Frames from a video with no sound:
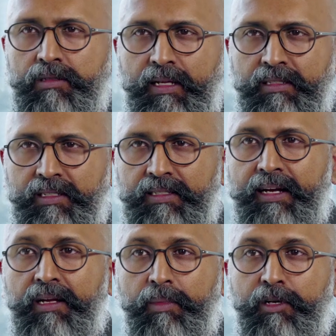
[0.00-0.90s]
That's
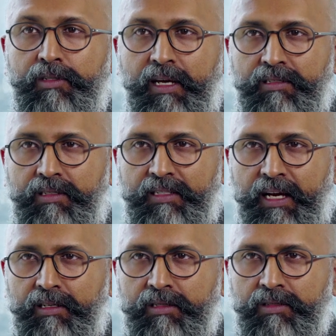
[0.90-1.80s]
exciting because as
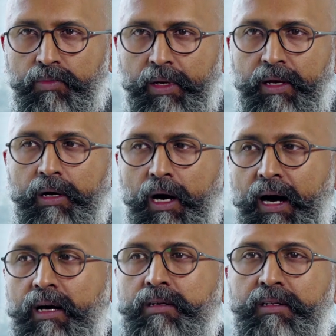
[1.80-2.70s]
designers, we
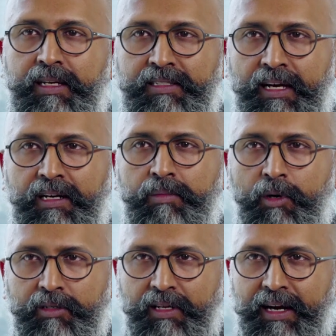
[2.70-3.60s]
are excited
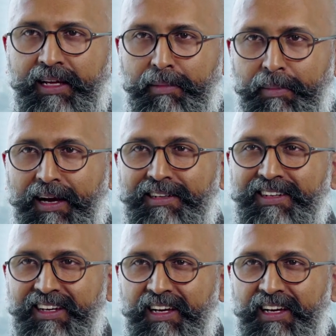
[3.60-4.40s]
about creating impact.